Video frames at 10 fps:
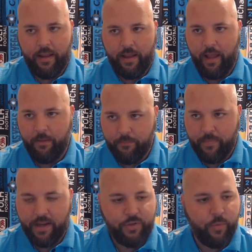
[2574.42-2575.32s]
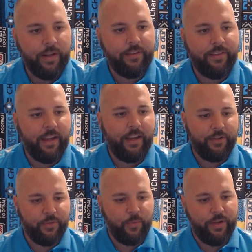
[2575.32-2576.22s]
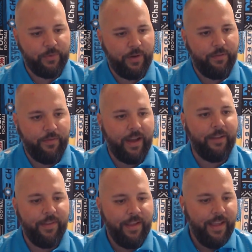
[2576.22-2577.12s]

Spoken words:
at May 22nd of 2025?